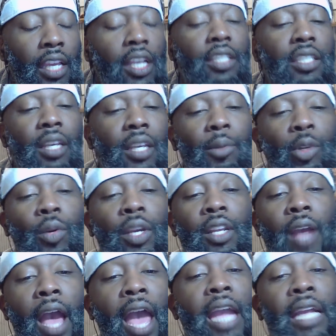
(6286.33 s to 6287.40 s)
He a Seminole
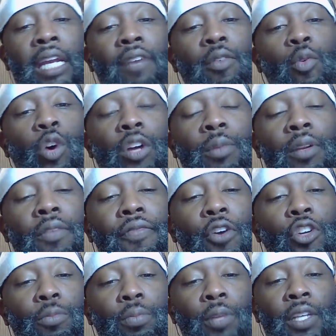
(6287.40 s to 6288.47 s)
Indian. I ain't never want him in the
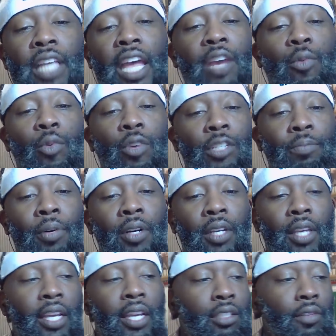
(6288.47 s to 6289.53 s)
first place. I ain't want his punk
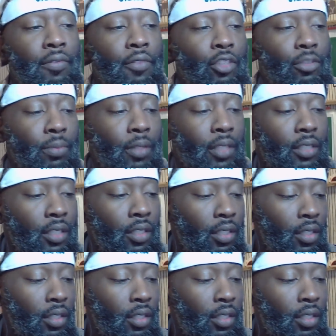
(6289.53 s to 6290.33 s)
ass in the first place.